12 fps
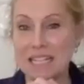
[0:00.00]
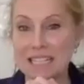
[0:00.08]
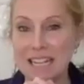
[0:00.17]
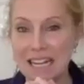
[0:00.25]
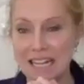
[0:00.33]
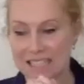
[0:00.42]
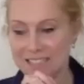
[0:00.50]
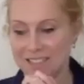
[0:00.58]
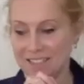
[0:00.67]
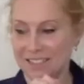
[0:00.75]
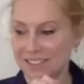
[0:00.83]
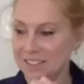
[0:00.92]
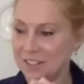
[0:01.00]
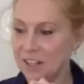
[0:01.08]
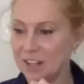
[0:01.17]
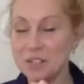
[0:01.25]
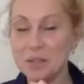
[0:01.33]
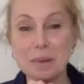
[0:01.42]
Yeah,
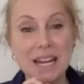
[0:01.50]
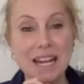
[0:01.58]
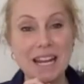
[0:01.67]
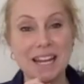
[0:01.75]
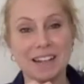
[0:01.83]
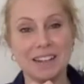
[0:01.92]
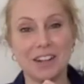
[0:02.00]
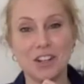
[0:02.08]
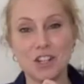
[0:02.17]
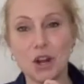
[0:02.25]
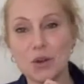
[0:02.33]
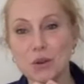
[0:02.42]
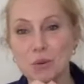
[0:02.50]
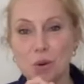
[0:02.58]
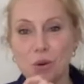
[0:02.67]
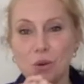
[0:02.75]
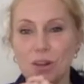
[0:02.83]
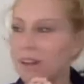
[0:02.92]
nice to be here and show you
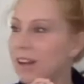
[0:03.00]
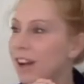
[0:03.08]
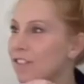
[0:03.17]
all